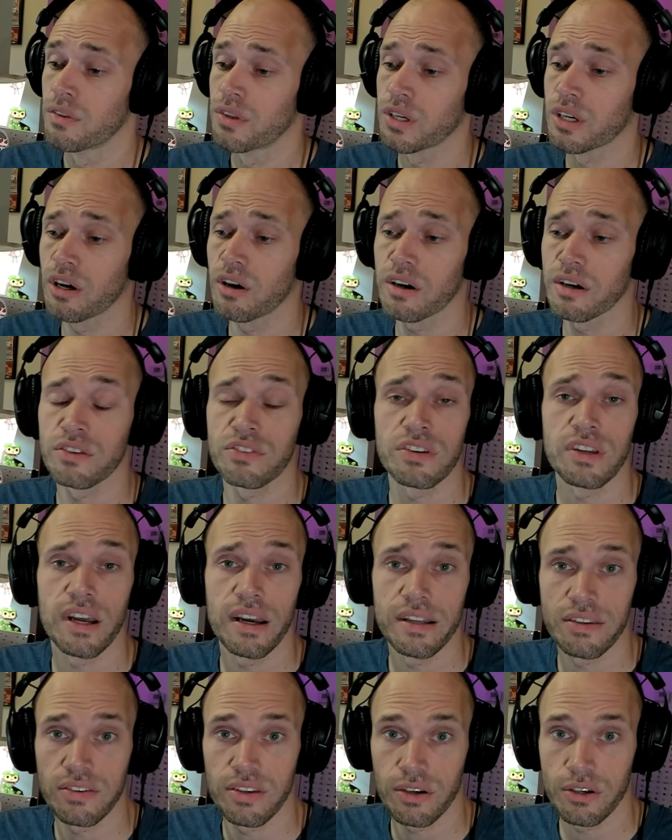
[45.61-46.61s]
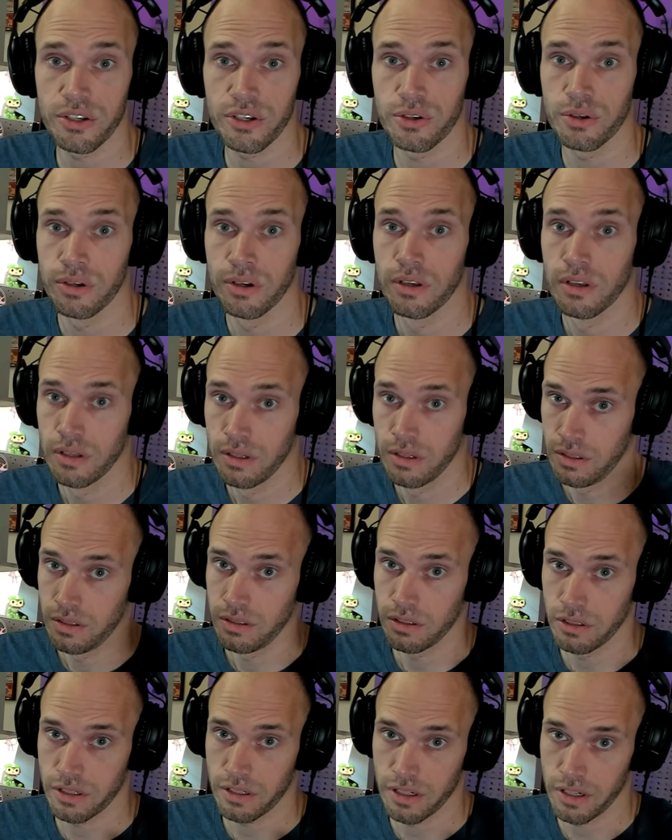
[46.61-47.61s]
The cards that I tell you,
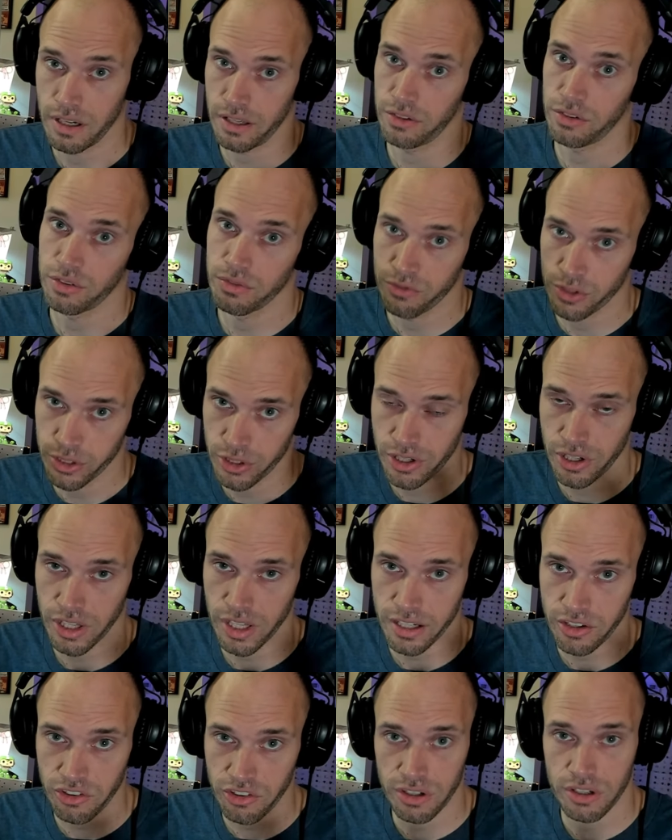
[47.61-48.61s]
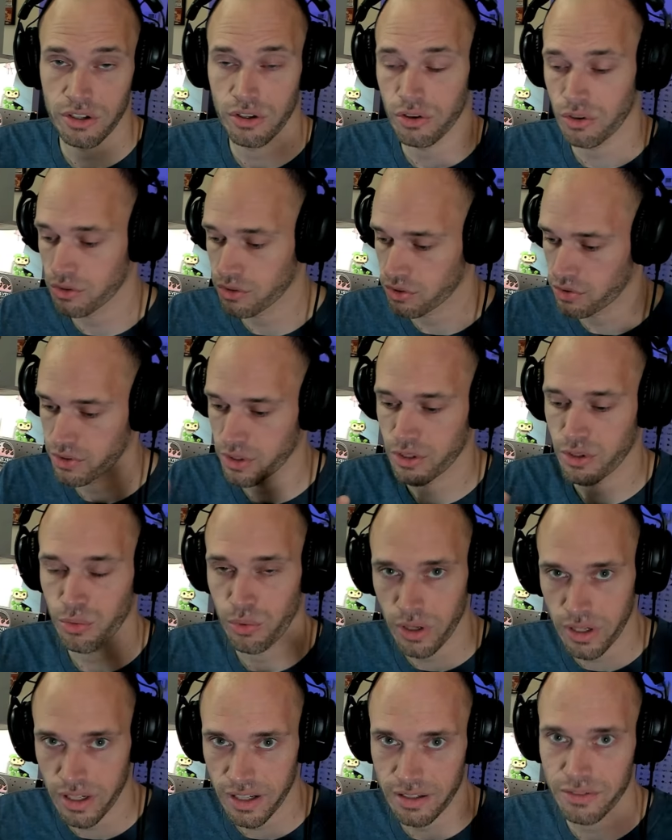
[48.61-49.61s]
look guys, for your collection goals, for your
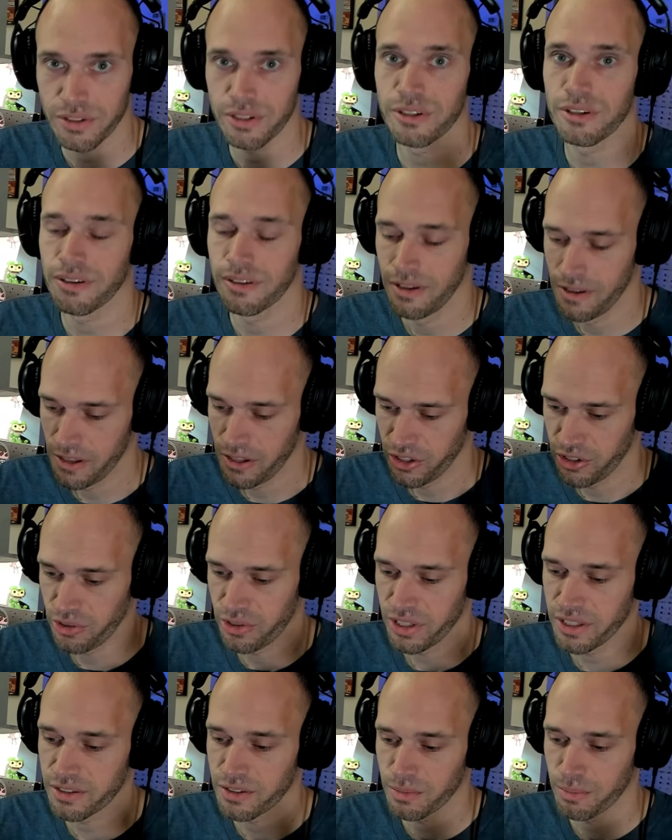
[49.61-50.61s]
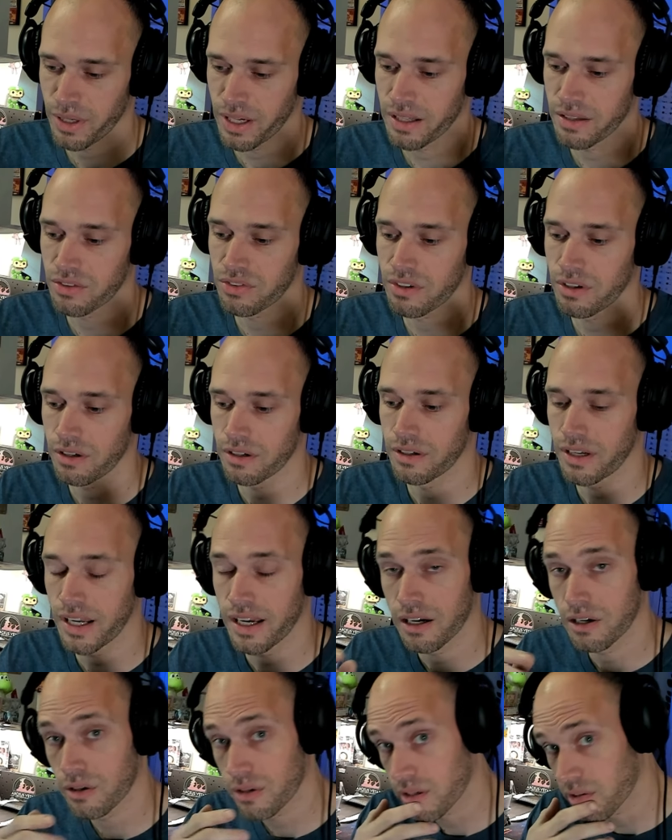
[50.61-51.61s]
whatever, you need to buy this card
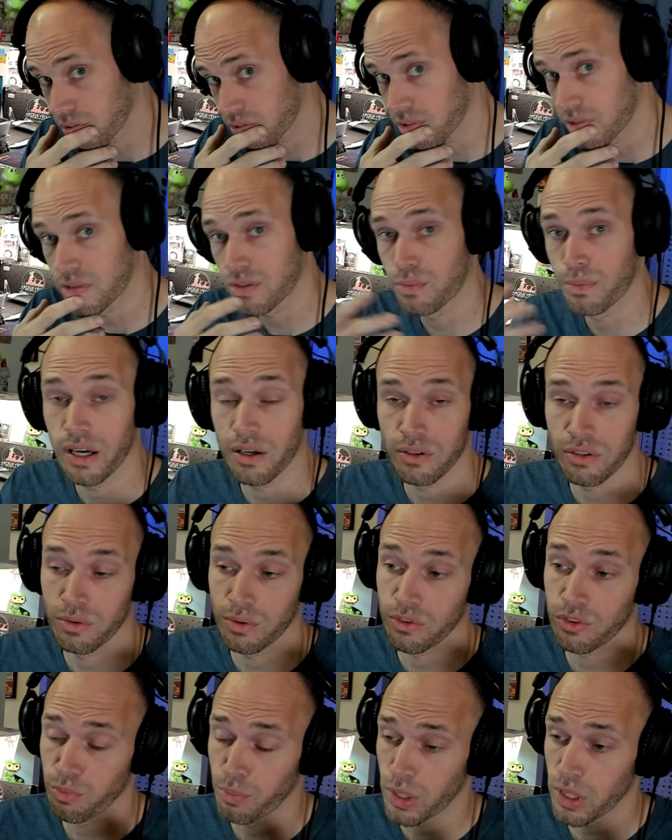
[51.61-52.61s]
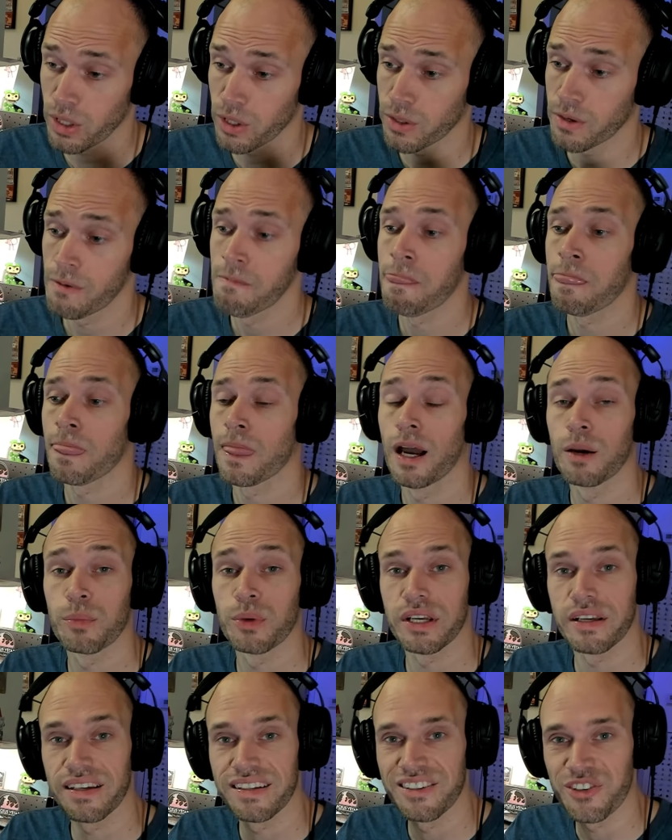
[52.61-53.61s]
now because it is about to explode. I'm
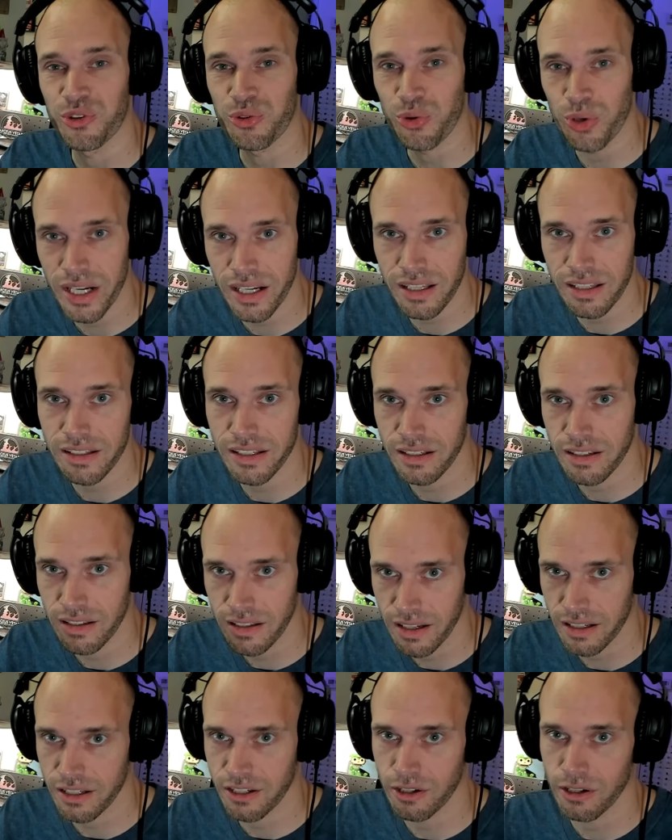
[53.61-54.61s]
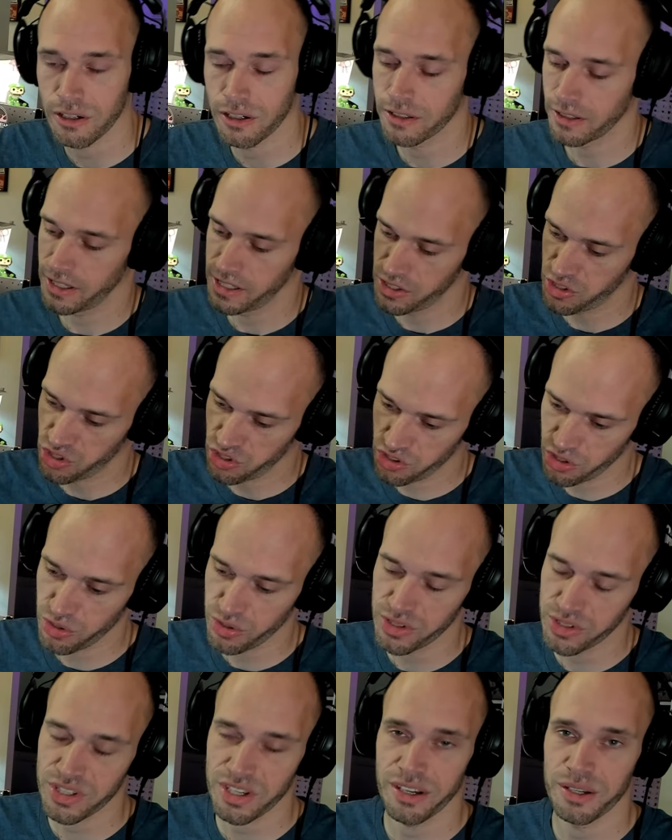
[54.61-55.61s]
going to get directly into that card as
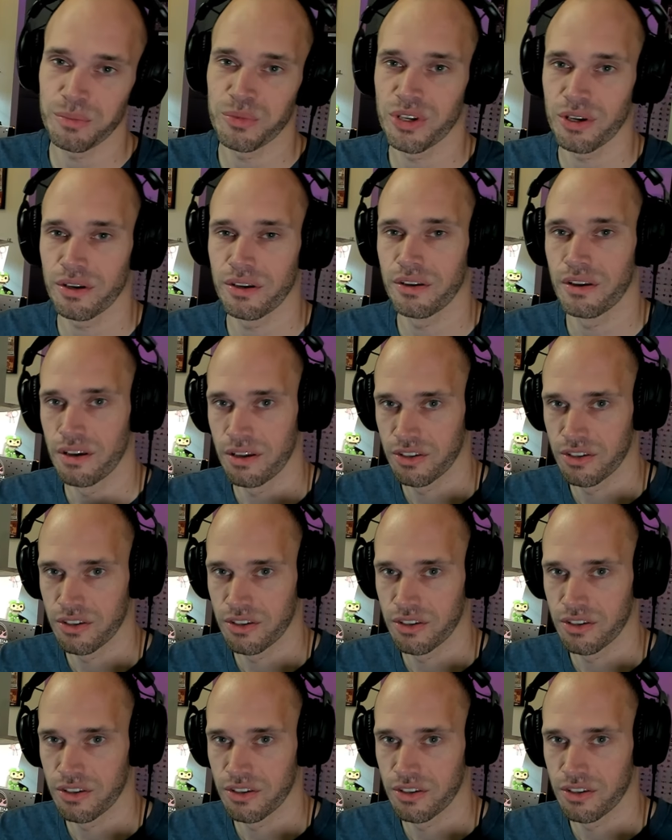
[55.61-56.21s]
soon as I am done